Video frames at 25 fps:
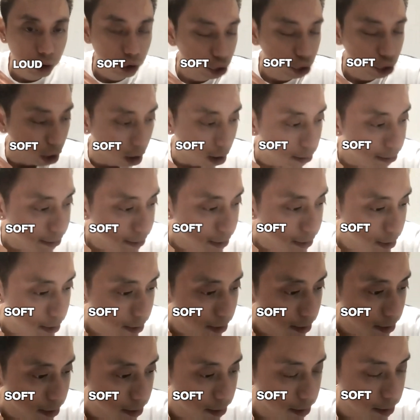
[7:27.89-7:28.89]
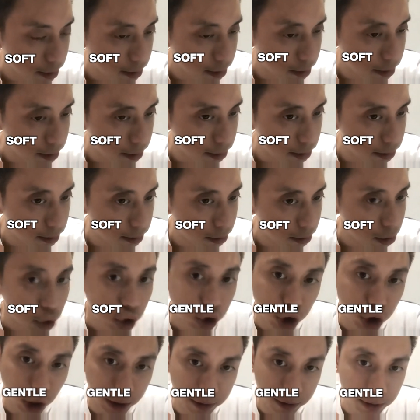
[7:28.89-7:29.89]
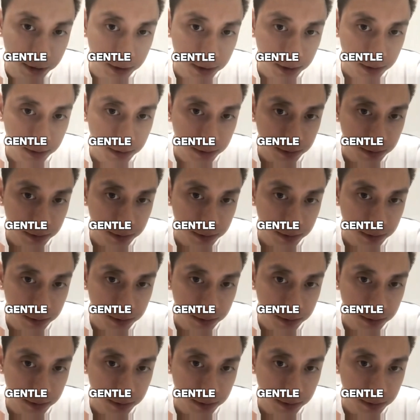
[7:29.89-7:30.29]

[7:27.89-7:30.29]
soft, gentle,